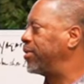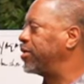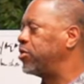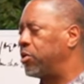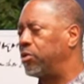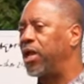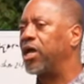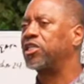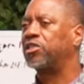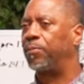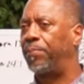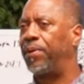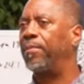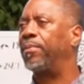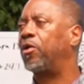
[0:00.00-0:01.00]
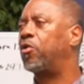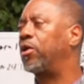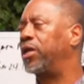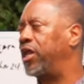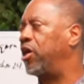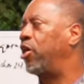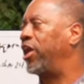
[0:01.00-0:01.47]
You know, there are some people caught, they
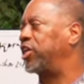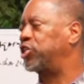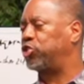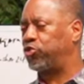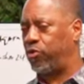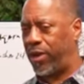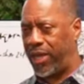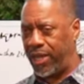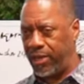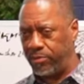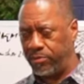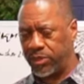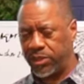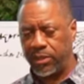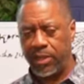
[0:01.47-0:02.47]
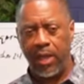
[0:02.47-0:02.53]
are extremes.